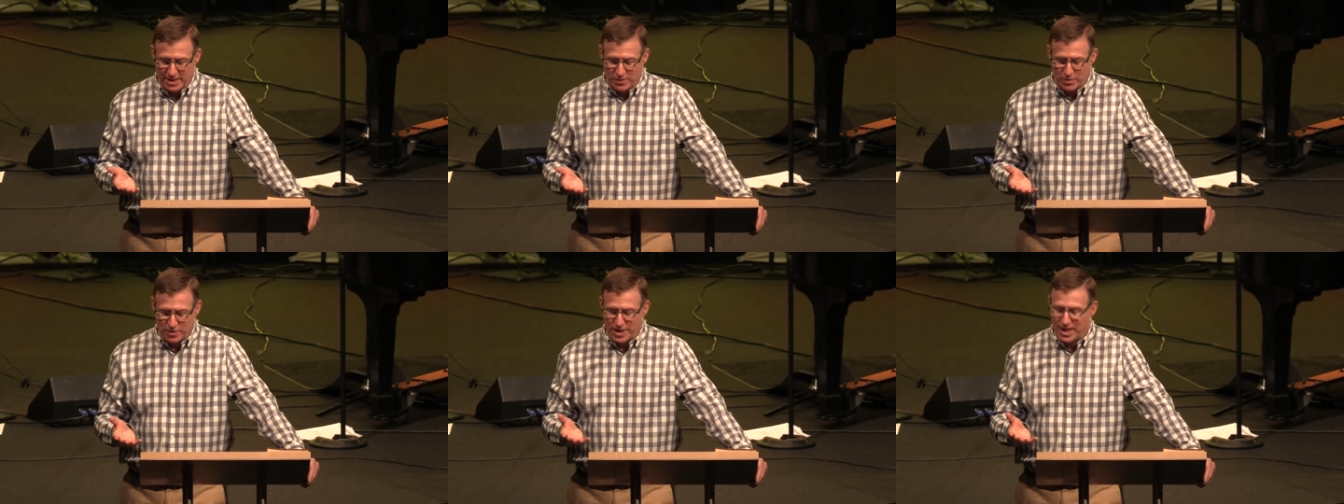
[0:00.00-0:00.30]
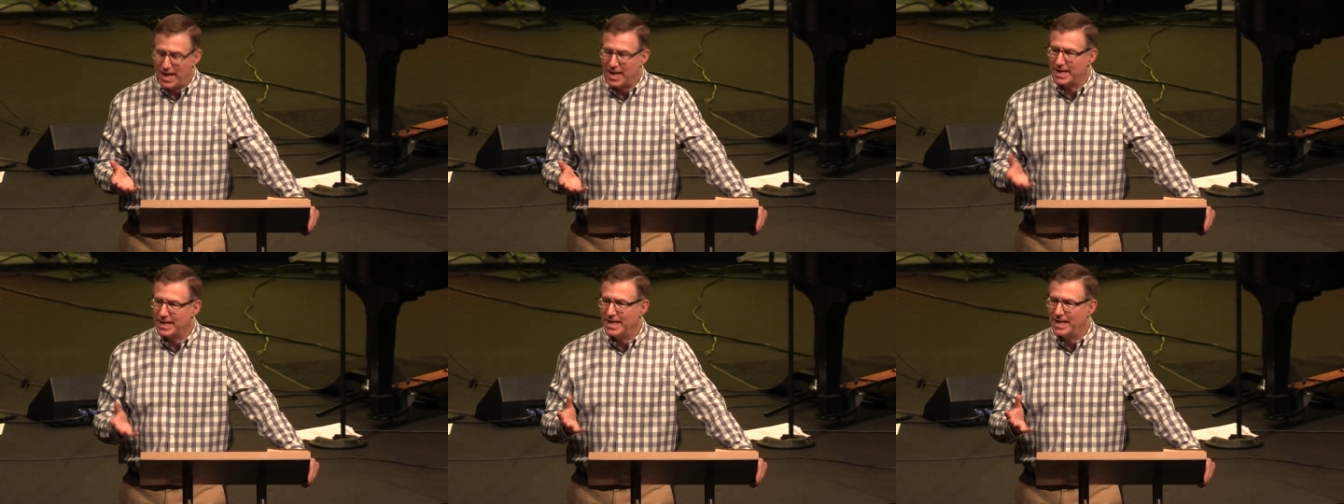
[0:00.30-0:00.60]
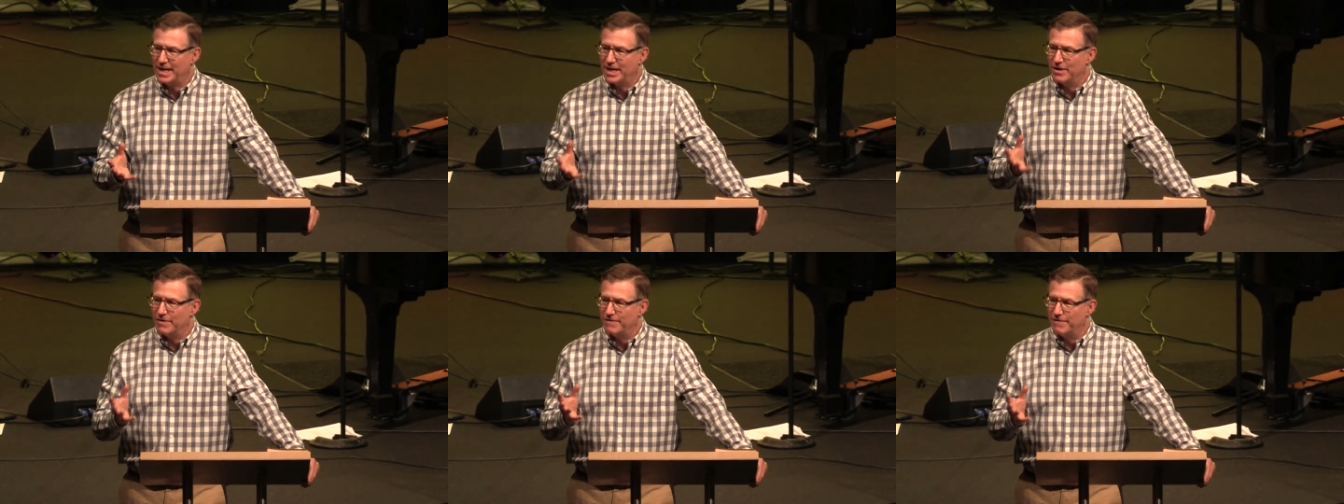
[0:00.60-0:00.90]
We're not
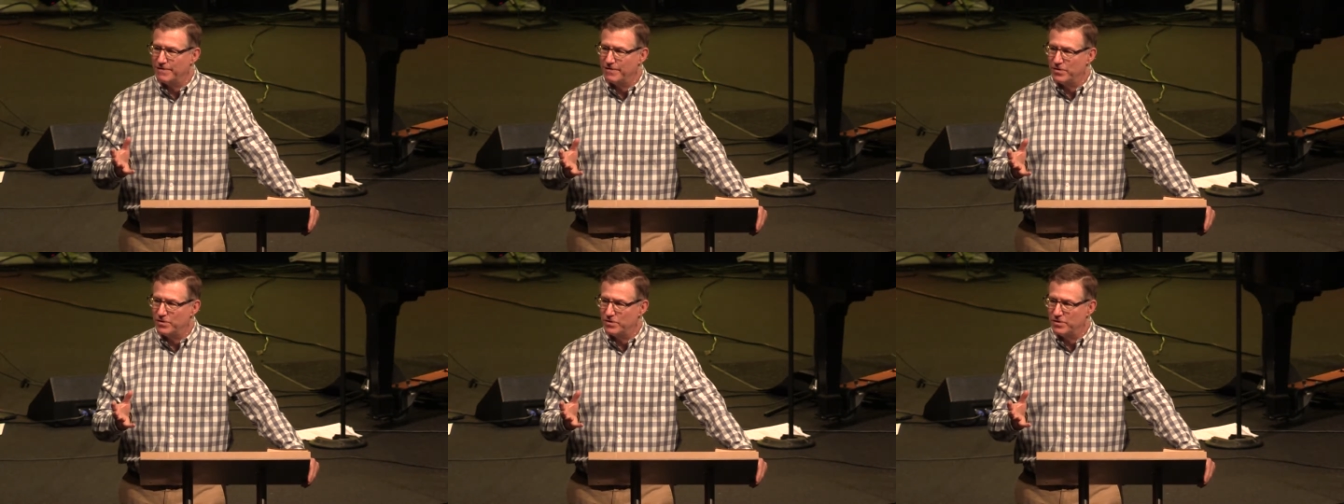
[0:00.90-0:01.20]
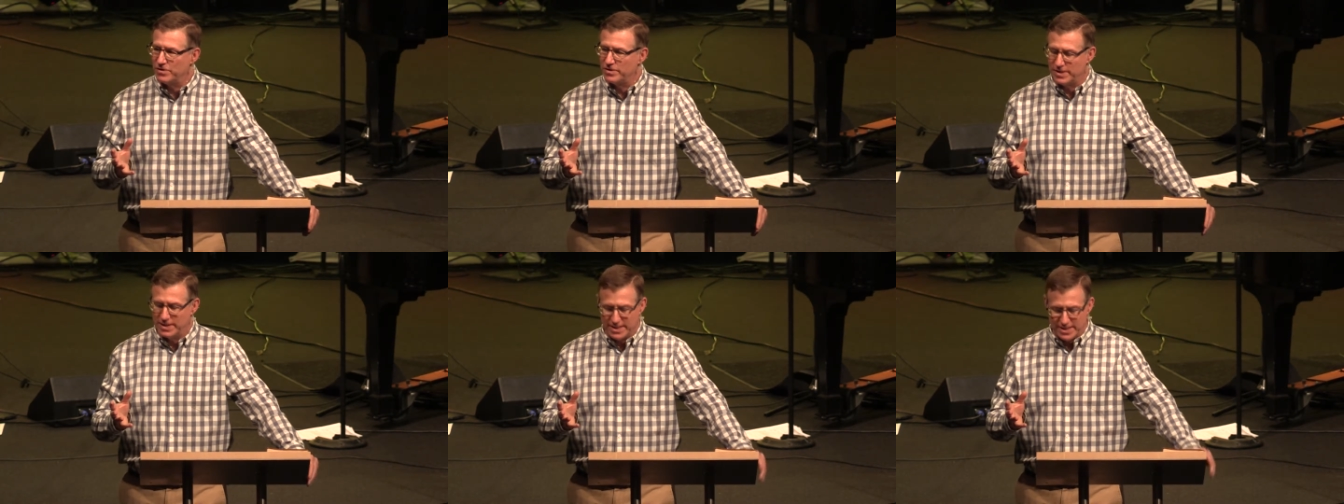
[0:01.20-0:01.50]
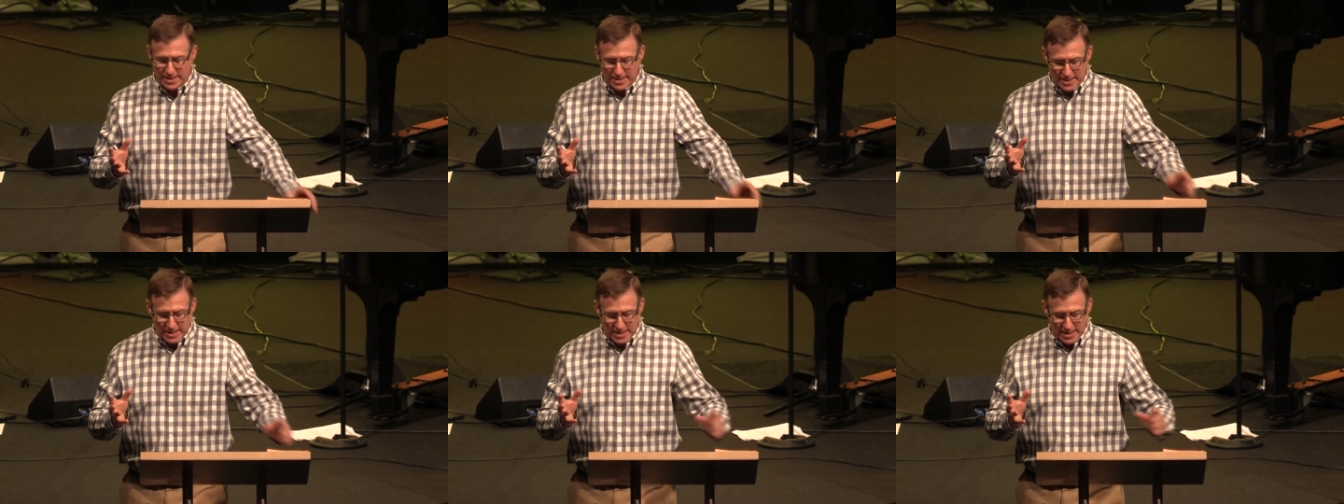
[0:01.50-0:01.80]
getting a full,
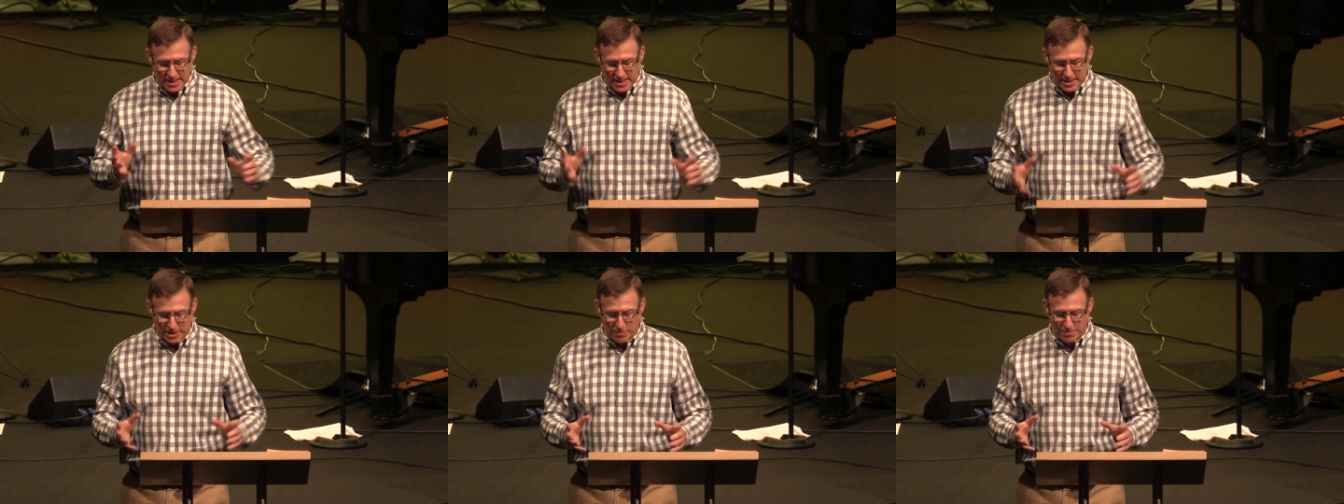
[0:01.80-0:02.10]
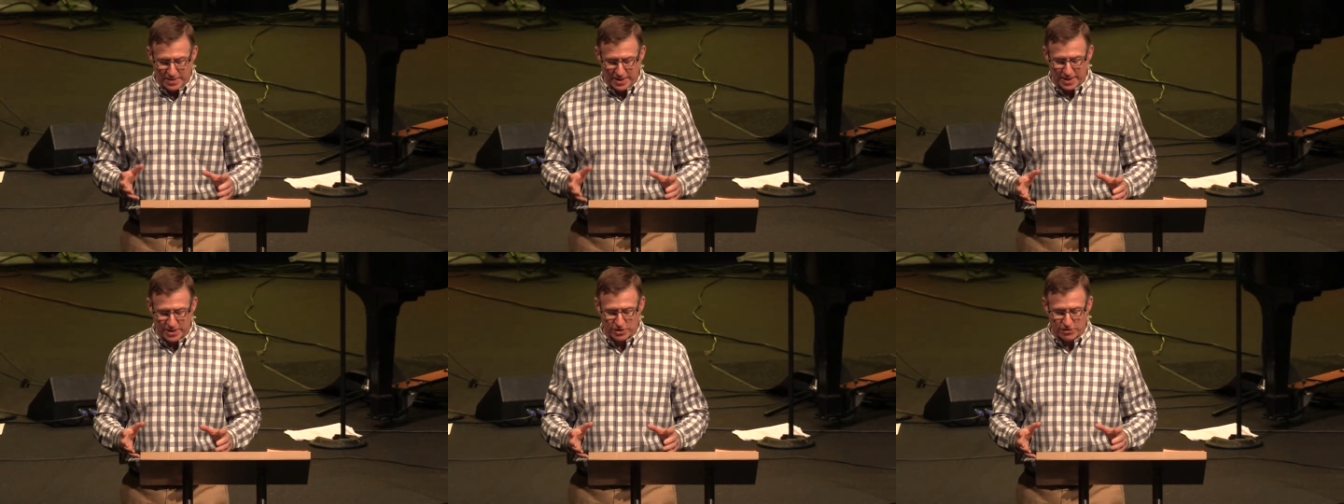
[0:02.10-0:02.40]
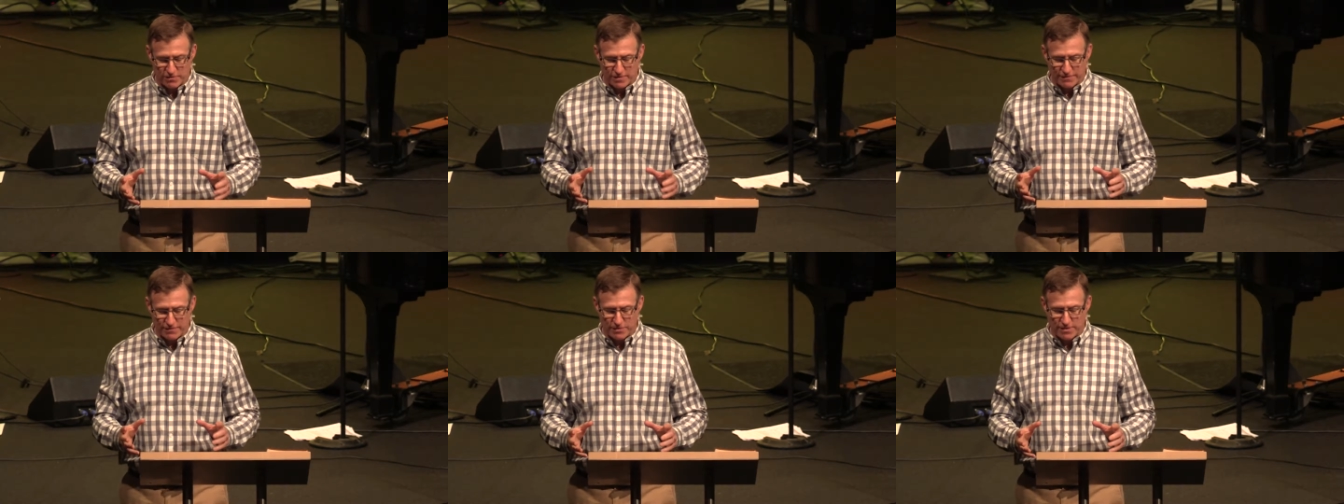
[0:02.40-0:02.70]
clear
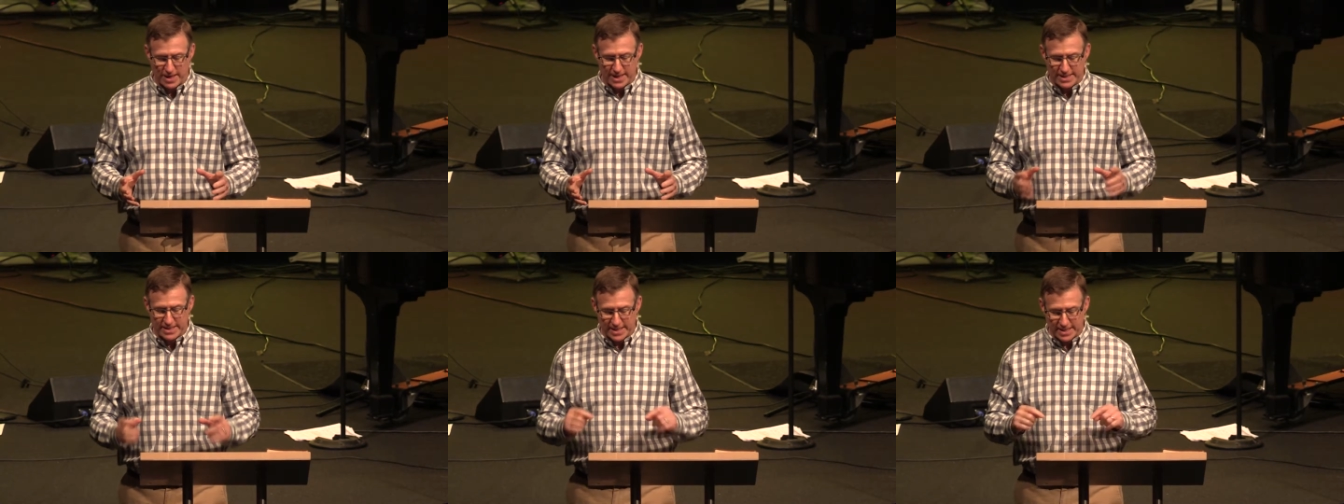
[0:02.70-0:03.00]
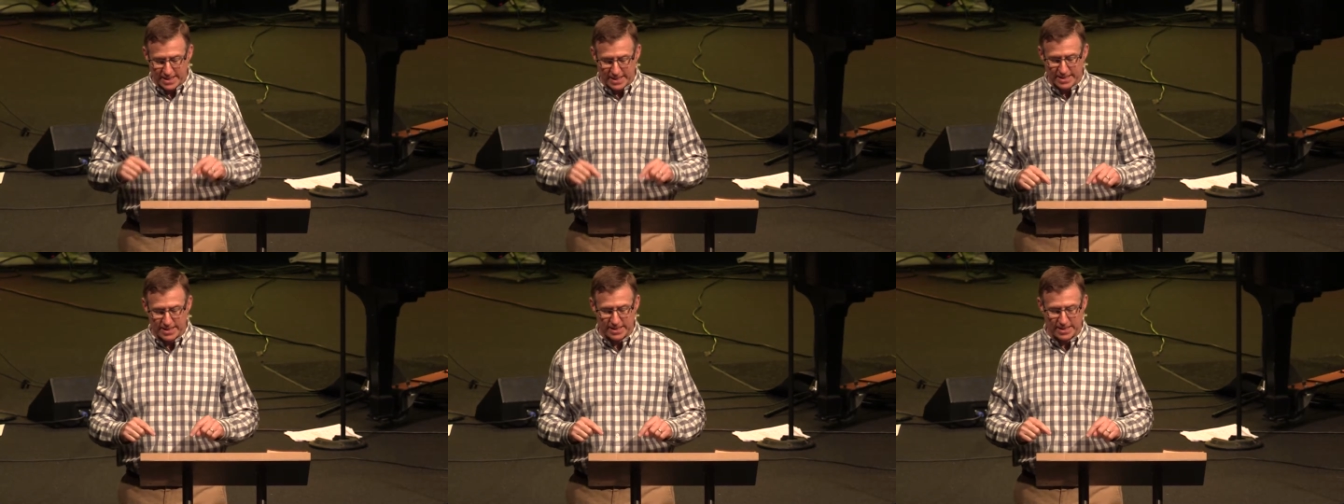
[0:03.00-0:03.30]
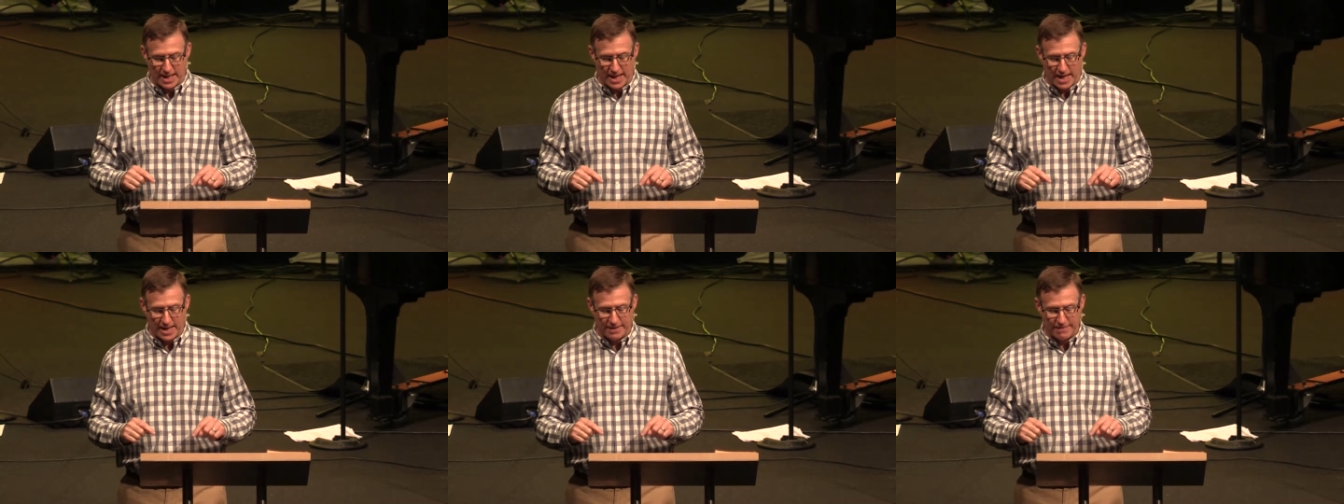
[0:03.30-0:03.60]
picture of Christ in this
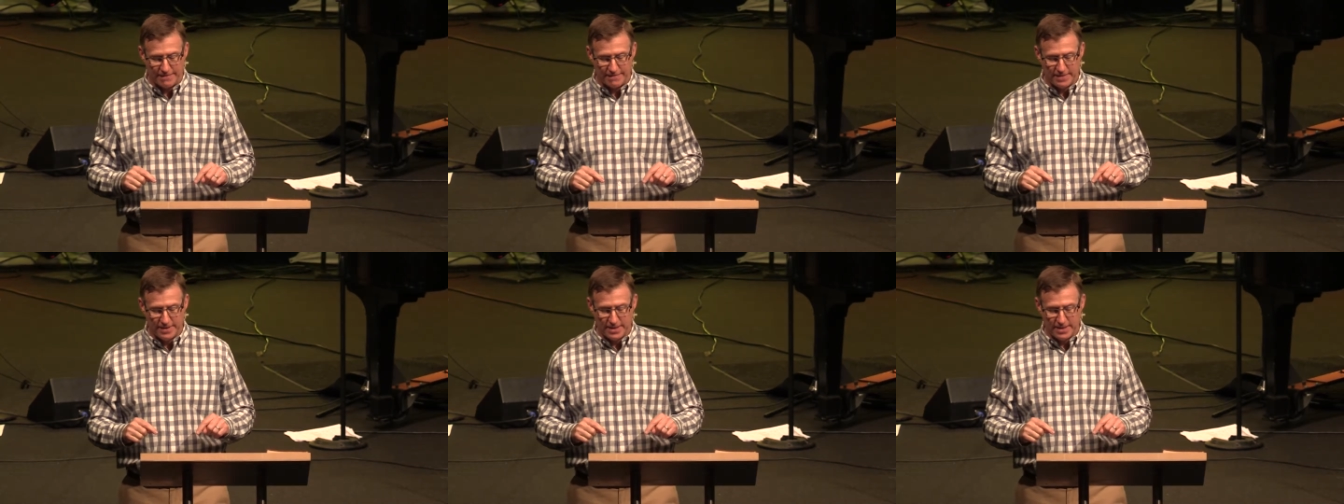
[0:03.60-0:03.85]
life.